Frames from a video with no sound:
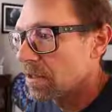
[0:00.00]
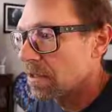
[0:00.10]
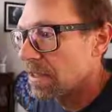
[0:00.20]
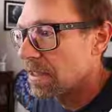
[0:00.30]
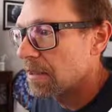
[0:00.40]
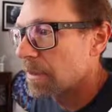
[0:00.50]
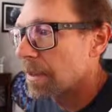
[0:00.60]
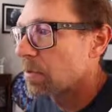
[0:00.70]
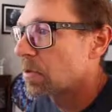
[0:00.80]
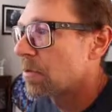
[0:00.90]
in the
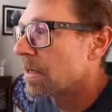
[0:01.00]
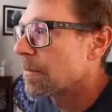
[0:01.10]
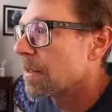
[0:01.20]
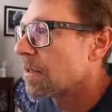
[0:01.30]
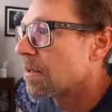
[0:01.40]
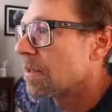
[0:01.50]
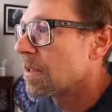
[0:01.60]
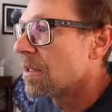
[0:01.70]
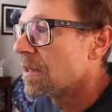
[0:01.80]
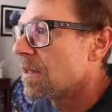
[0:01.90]
email program here.
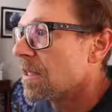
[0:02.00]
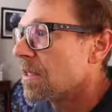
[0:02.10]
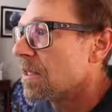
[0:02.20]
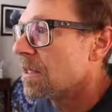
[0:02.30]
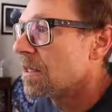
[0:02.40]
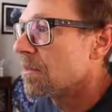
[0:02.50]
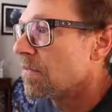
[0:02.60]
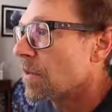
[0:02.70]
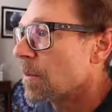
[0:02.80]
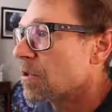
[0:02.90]
The
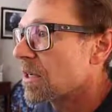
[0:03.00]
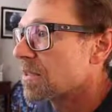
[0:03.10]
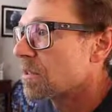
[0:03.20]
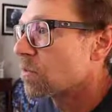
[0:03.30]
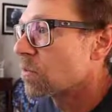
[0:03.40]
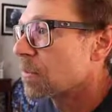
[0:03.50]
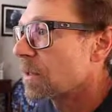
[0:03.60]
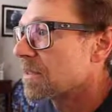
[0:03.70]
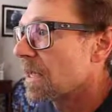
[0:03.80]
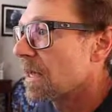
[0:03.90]
from address is
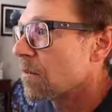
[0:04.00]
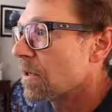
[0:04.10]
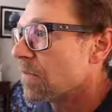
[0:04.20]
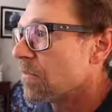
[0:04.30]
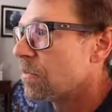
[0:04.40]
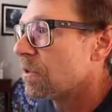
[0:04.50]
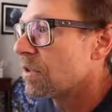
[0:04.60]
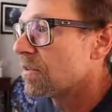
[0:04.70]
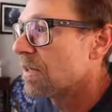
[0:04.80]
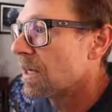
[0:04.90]

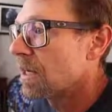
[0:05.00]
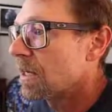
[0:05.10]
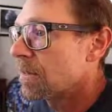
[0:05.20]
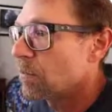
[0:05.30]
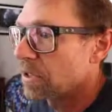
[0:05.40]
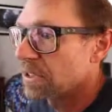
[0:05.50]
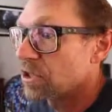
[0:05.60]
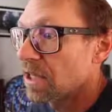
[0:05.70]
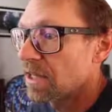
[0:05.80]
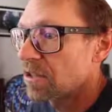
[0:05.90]
wordpress@wildfoodgirl.com. We can
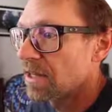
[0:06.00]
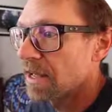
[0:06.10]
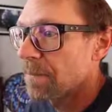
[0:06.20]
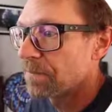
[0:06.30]
change that